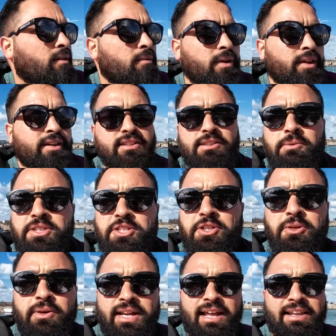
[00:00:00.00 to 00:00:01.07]
Well, this is what you
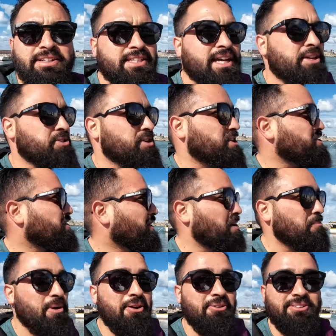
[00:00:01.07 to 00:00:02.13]
do in Alexandria. You go on
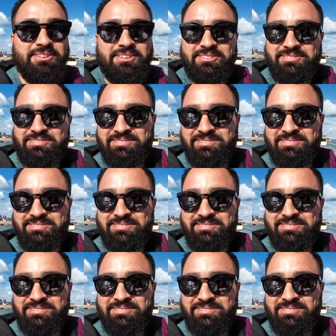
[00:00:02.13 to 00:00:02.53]
a boat.